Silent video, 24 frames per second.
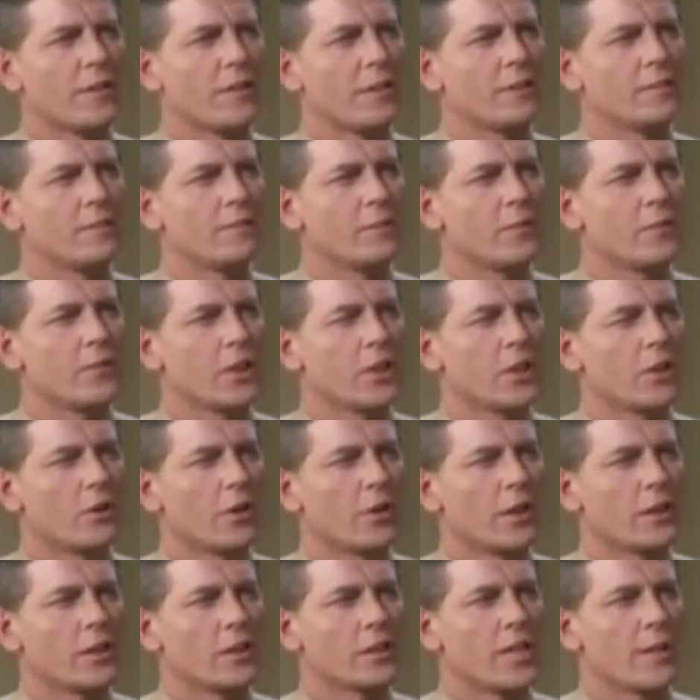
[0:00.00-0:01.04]
Private? You think
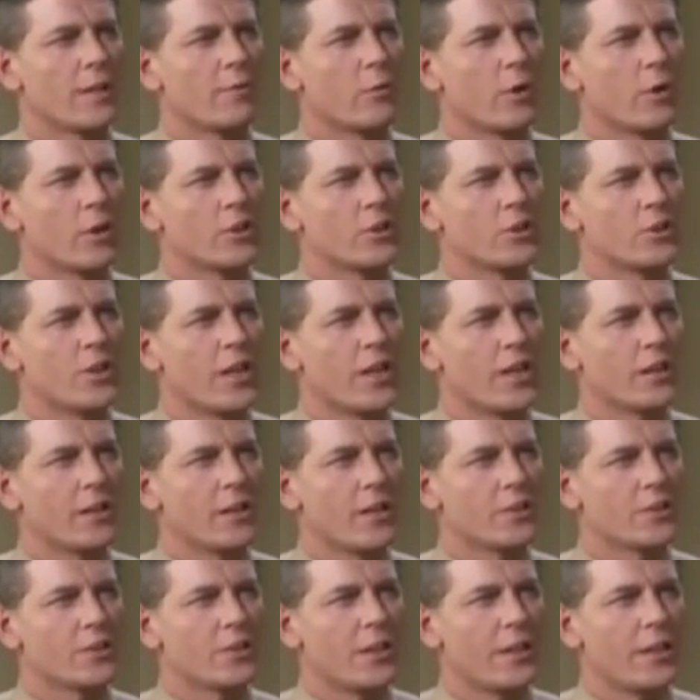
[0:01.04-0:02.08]
you're going to get the same questions you
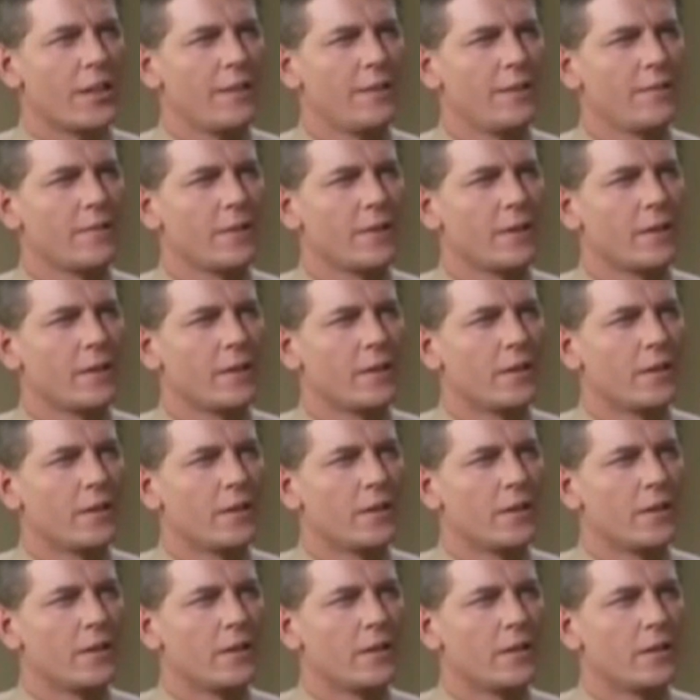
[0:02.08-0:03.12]
had yesterday?
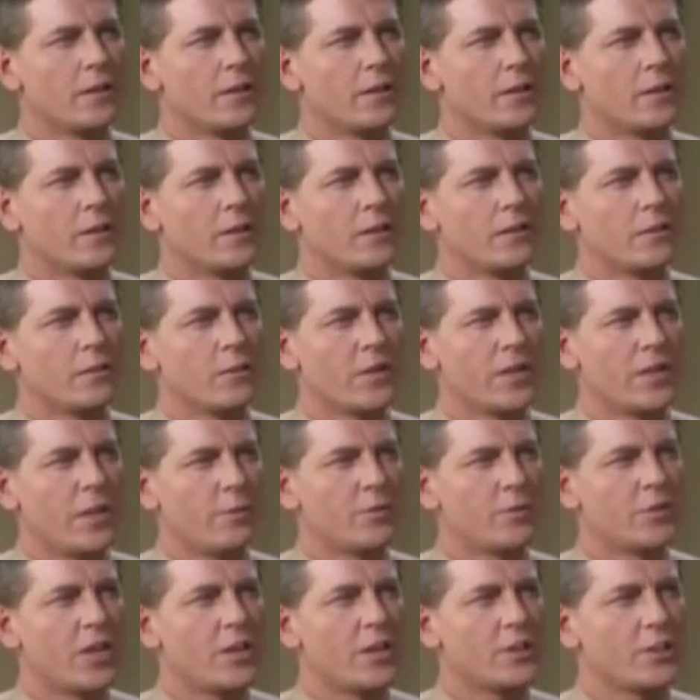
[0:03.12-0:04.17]
Oh, no. We
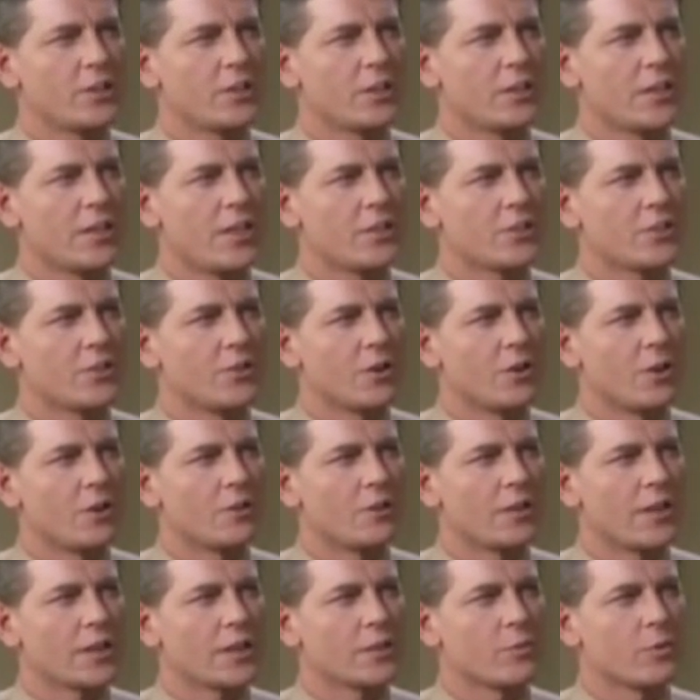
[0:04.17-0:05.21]
keep changing the tests, you
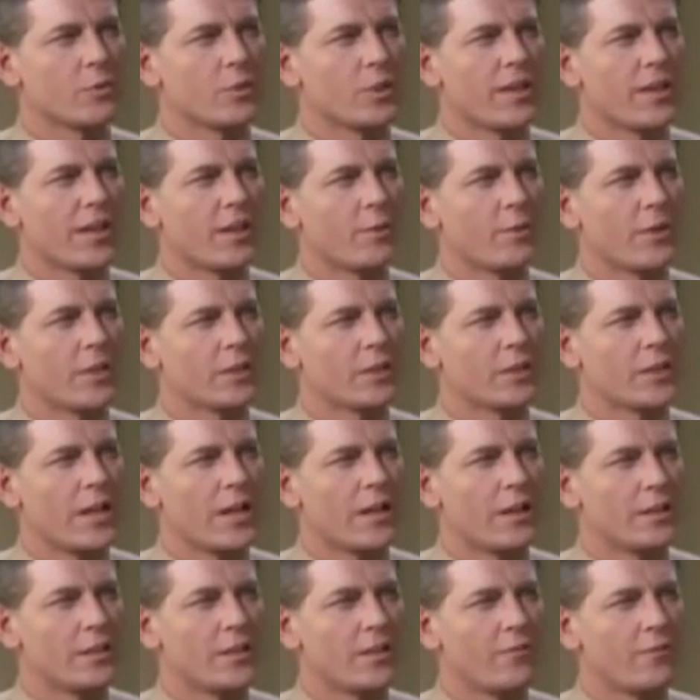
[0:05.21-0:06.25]
know. The next one you get will be
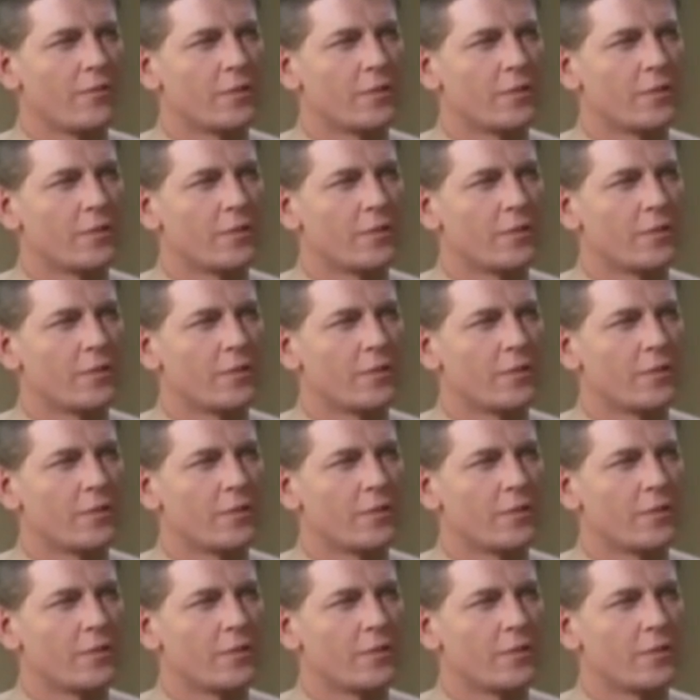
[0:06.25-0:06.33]
entirely